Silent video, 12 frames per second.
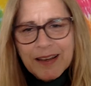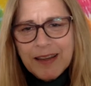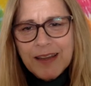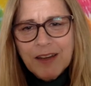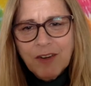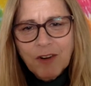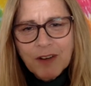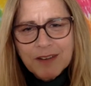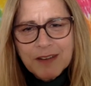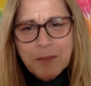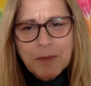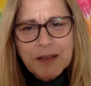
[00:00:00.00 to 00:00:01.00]
hear on a
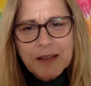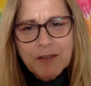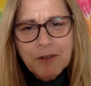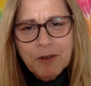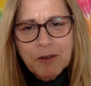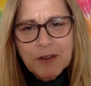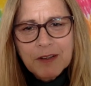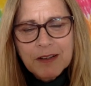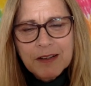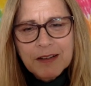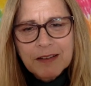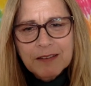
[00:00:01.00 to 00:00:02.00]
deeper level.
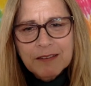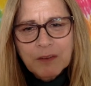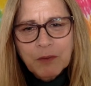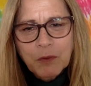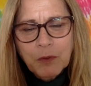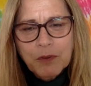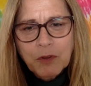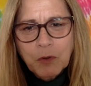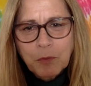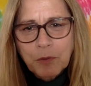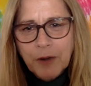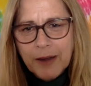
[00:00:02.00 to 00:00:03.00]
So it's always a
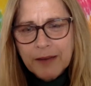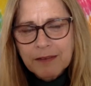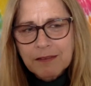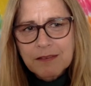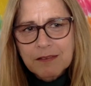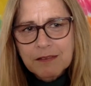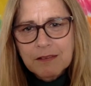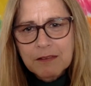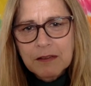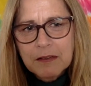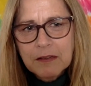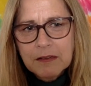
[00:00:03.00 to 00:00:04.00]
good practice to
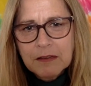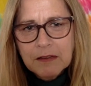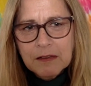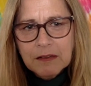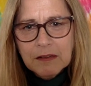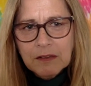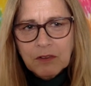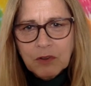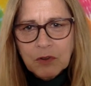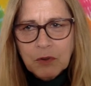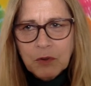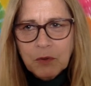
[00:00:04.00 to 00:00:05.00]

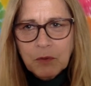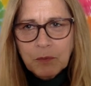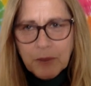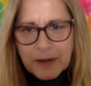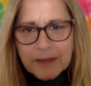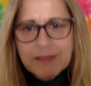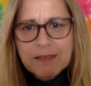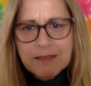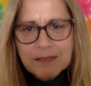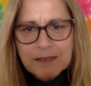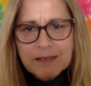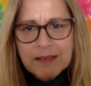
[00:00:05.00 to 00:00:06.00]
practice
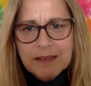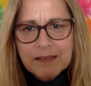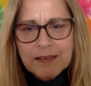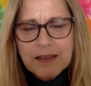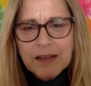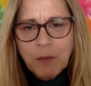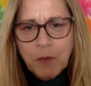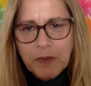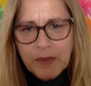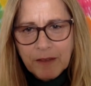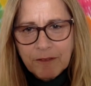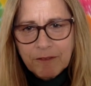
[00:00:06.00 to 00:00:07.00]
just listening, and when
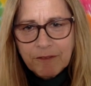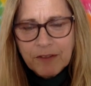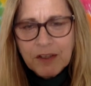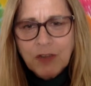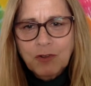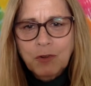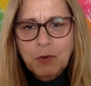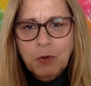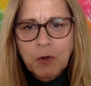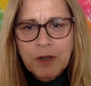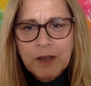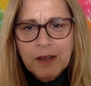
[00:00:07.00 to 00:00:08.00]
they've finished
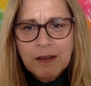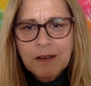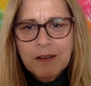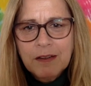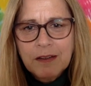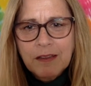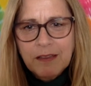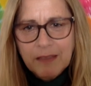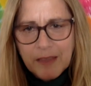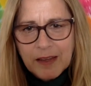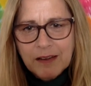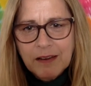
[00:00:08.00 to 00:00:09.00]
talking,
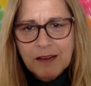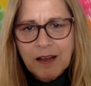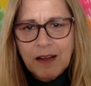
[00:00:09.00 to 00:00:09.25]
then